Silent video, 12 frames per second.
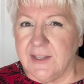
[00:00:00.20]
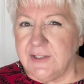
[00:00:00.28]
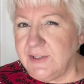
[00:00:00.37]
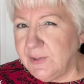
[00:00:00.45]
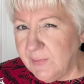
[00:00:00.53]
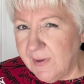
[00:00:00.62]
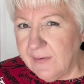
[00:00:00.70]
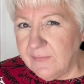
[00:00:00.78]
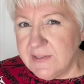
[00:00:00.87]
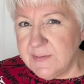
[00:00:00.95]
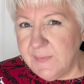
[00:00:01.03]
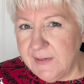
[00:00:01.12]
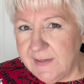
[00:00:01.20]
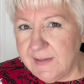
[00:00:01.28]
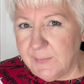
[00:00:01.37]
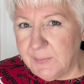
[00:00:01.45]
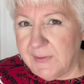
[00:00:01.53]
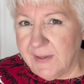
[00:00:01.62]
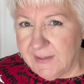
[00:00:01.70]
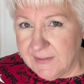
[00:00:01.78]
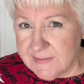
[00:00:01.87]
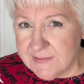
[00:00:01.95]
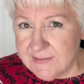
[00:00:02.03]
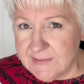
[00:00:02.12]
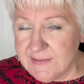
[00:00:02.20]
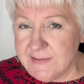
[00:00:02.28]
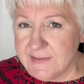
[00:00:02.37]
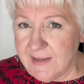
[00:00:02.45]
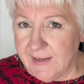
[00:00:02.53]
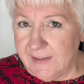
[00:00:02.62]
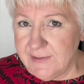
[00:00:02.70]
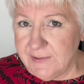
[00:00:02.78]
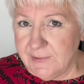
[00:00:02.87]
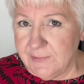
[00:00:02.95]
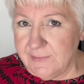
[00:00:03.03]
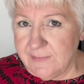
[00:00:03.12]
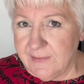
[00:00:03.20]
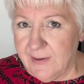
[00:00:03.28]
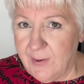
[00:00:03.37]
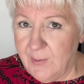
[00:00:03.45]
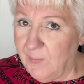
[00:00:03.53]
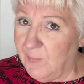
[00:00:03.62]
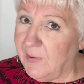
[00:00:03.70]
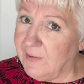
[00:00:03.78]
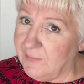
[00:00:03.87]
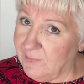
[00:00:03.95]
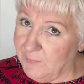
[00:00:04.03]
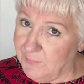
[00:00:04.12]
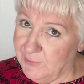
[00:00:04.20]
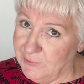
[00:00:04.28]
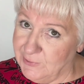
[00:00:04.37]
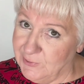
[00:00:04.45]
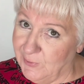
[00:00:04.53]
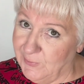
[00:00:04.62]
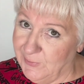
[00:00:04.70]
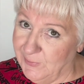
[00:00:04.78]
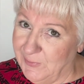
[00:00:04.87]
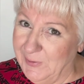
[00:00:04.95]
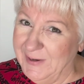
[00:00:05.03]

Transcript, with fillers: do you have as many appliances as I do? Well, I don't know, I'm gonna show you.